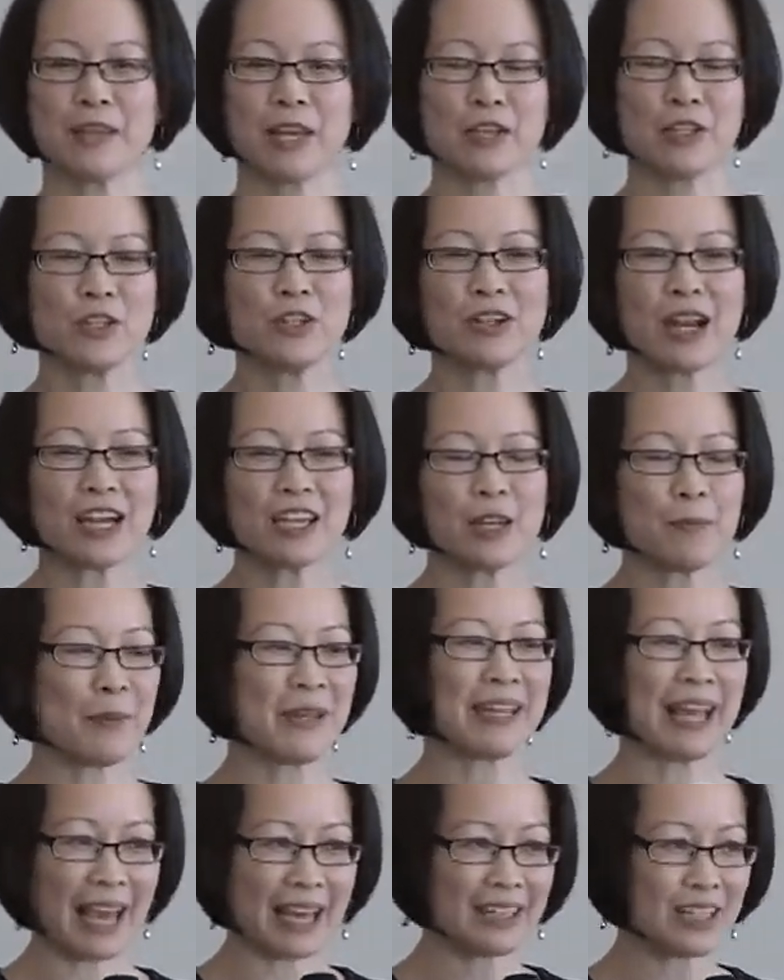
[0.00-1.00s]
You're not going to
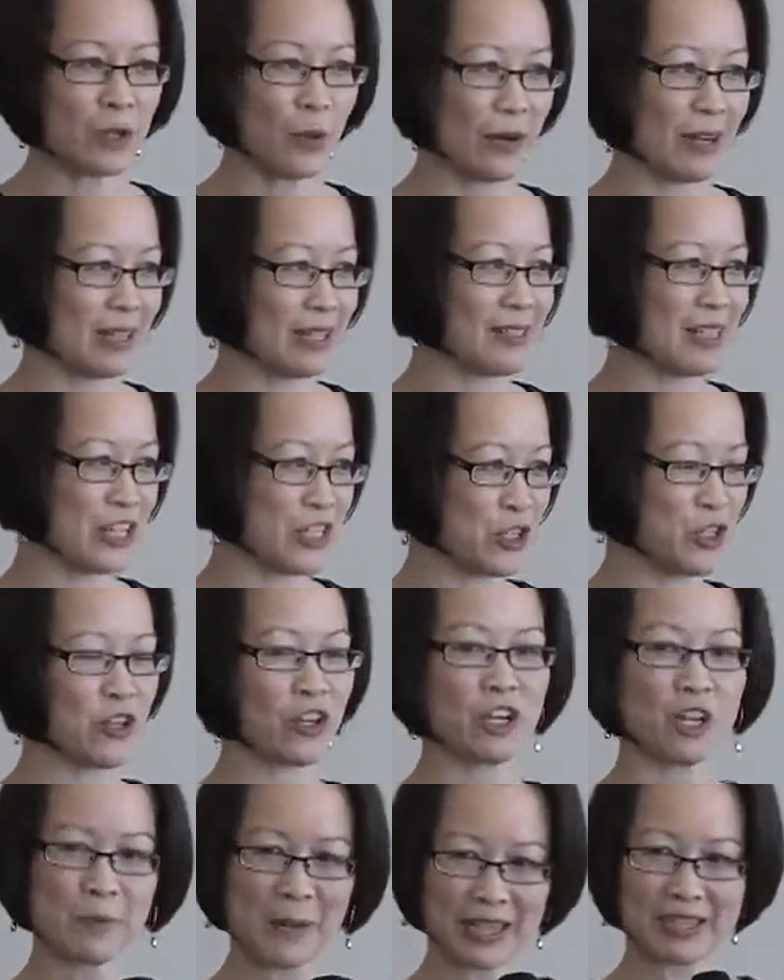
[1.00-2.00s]
pick any organization. You're
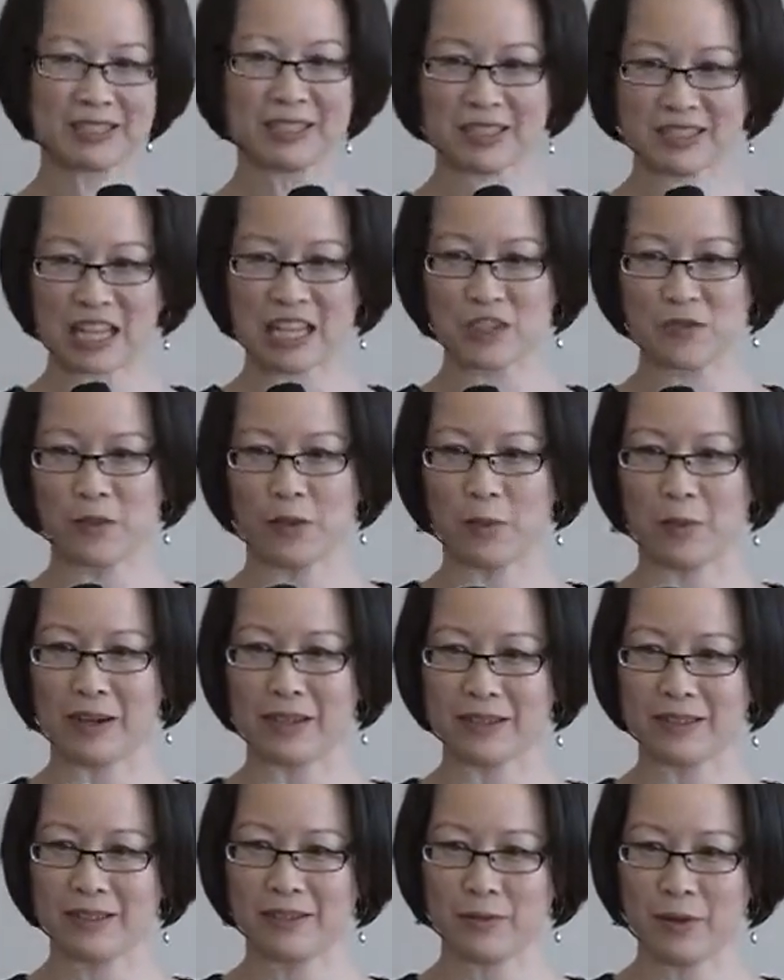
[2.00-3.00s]
going to pick a successful
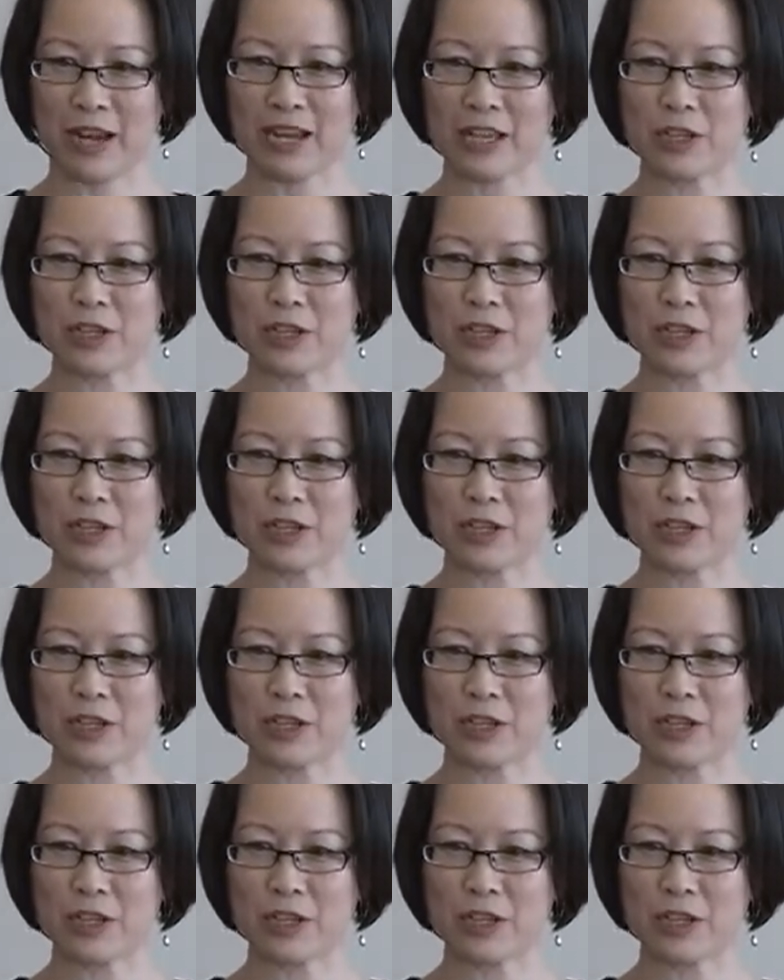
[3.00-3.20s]
one, right?